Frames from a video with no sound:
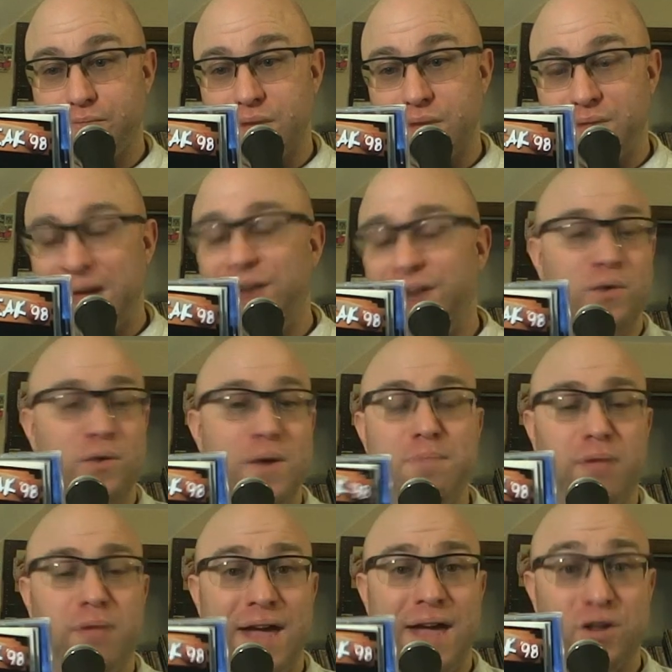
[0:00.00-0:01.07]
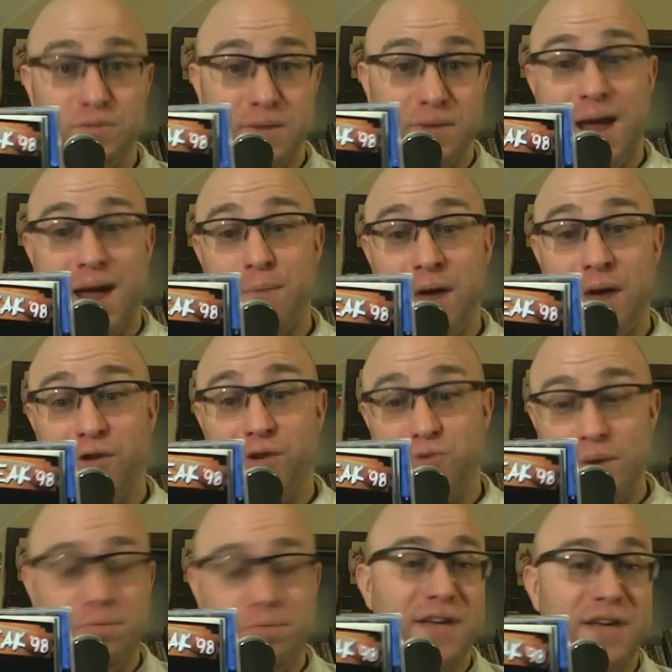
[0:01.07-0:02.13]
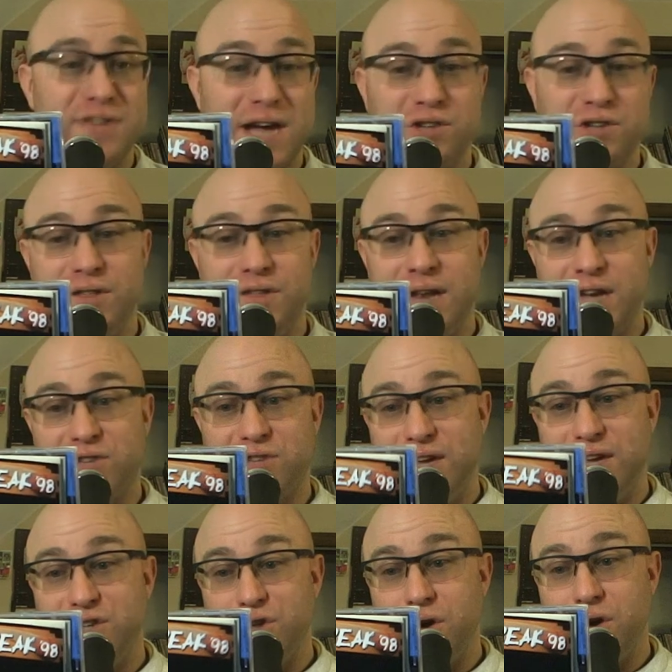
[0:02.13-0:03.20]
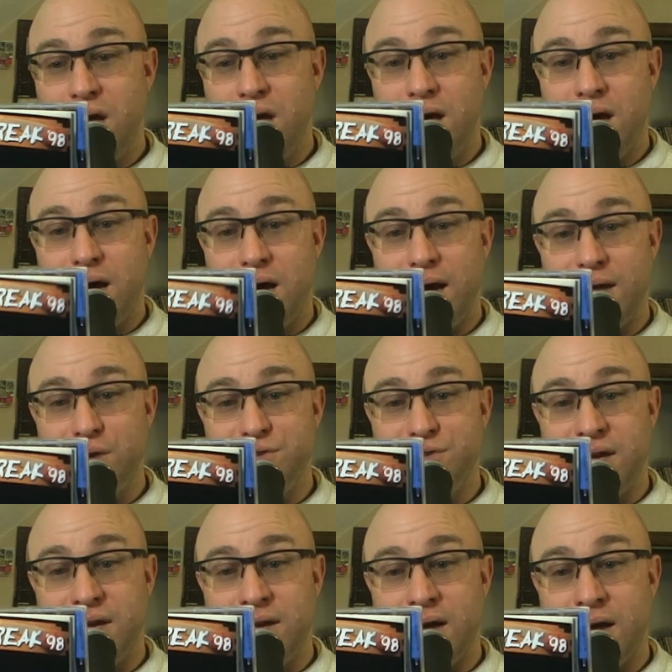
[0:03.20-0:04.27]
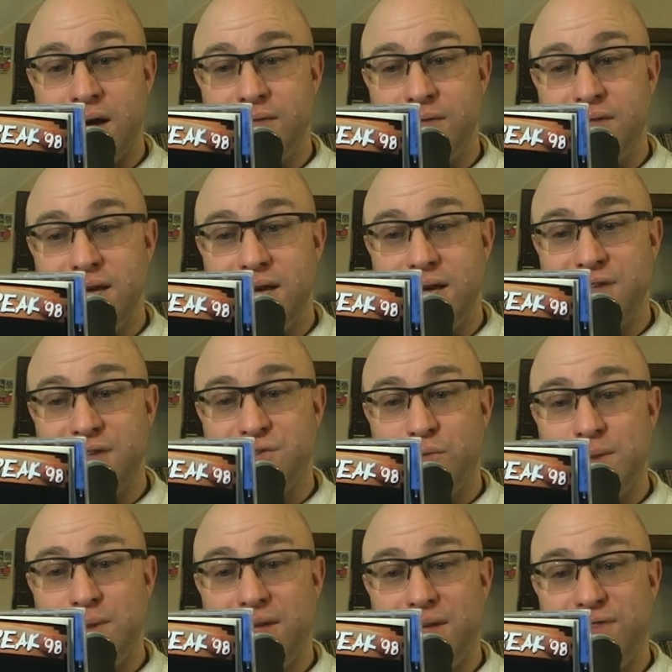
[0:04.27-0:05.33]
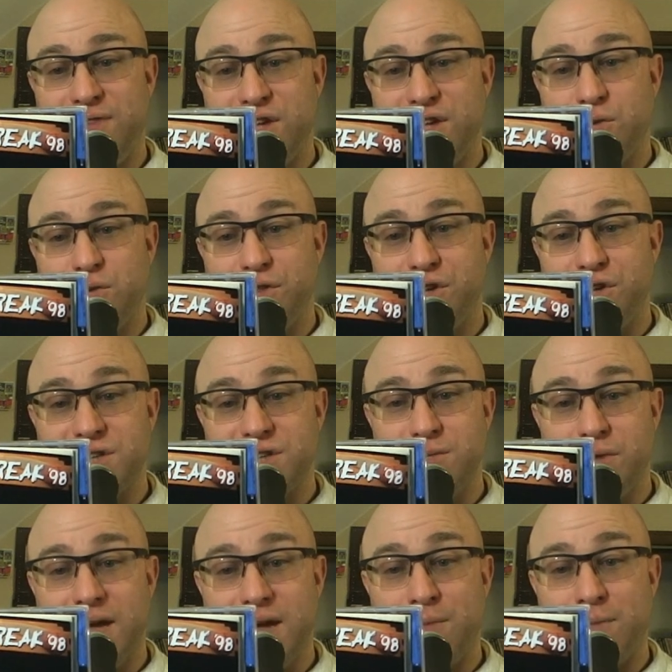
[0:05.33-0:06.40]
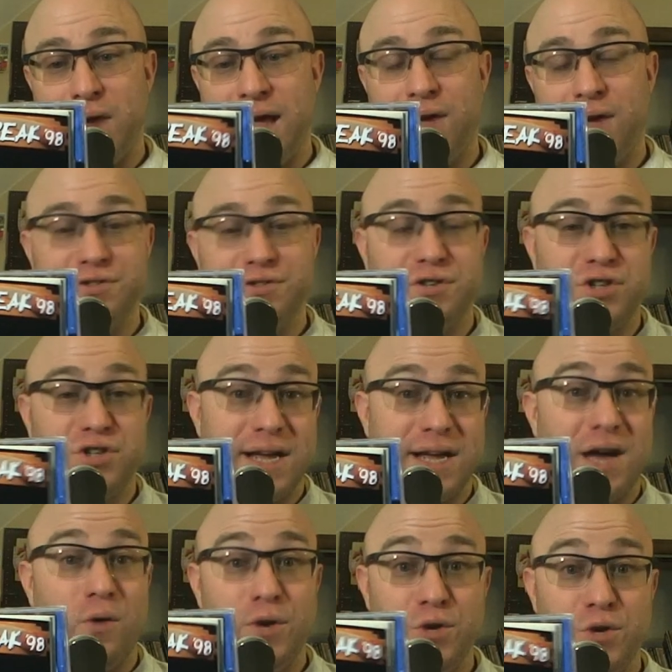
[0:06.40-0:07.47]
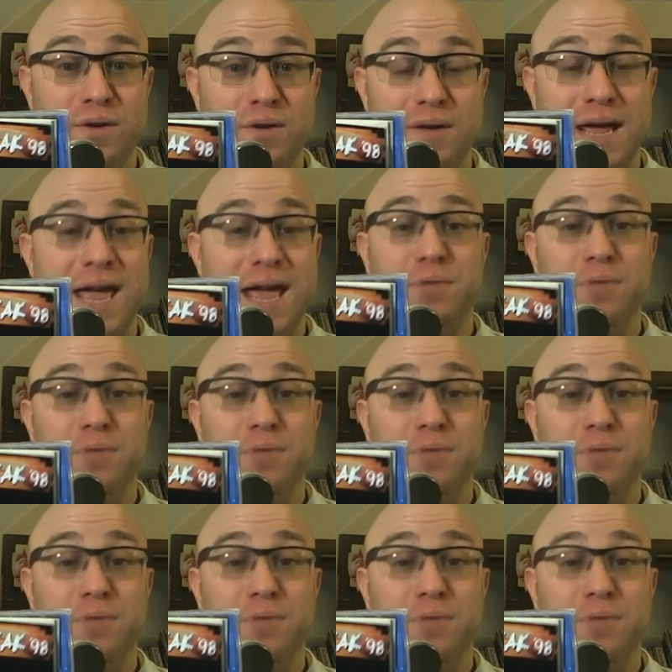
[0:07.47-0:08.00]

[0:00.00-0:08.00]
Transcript: Not only replay angles, but camera angles. Replay is actually the next feature. Using the instant replay feature with adjustable camera angles to check out what you can't